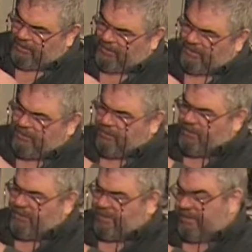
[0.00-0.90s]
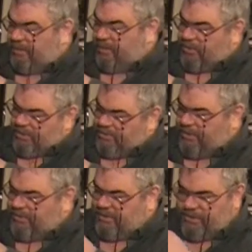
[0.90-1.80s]
except when taking apart a
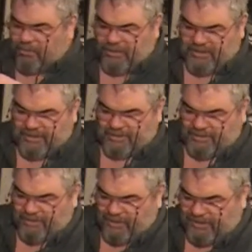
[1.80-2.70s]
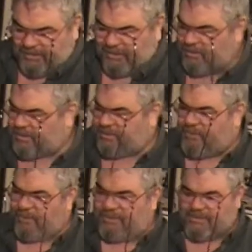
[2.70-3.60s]
strange keyboard that needs to go back together as it
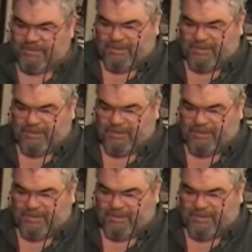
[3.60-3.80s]
was.